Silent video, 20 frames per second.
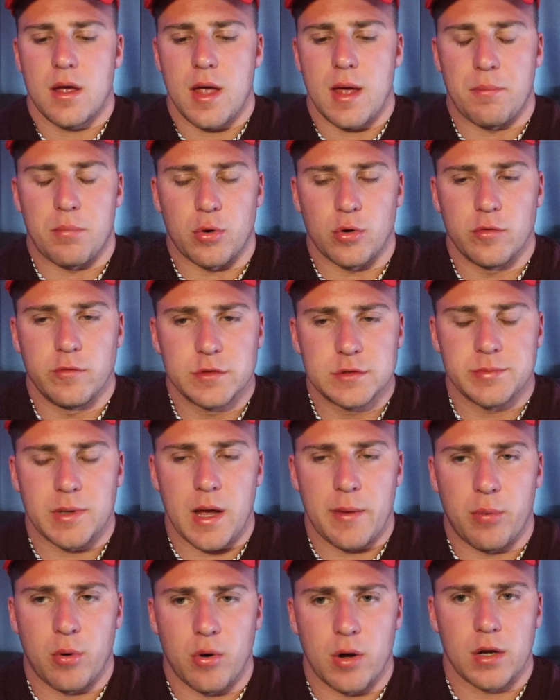It proves
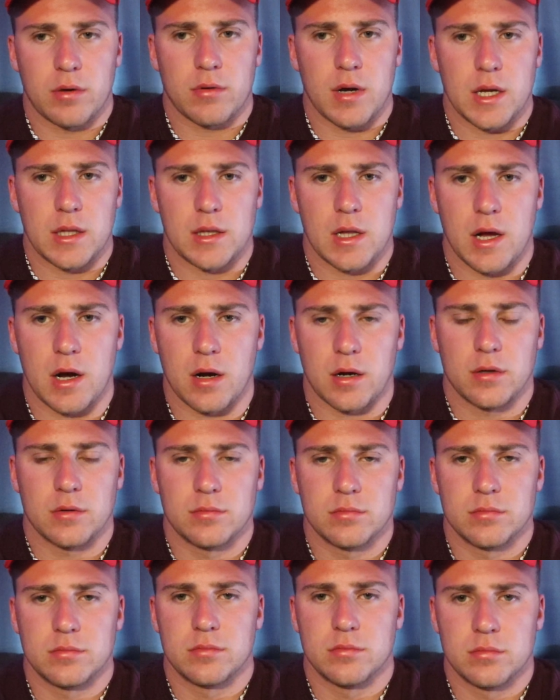my point right there.
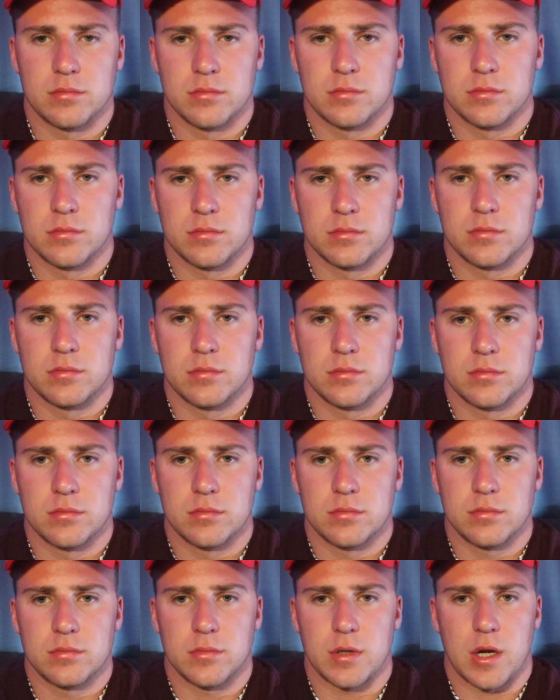
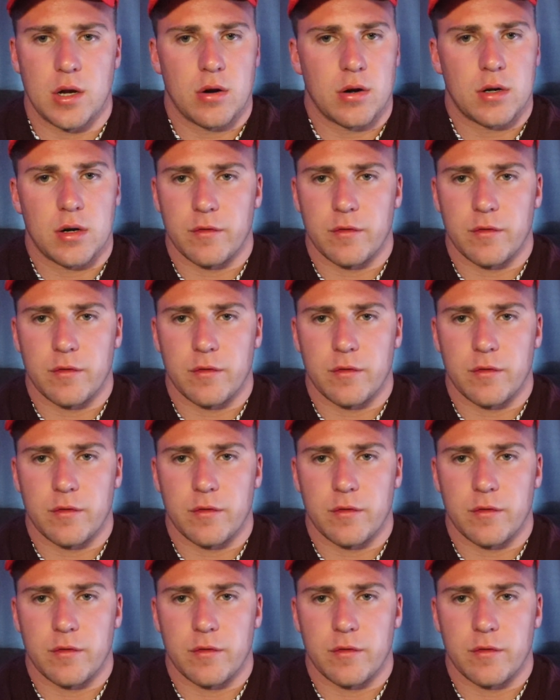You're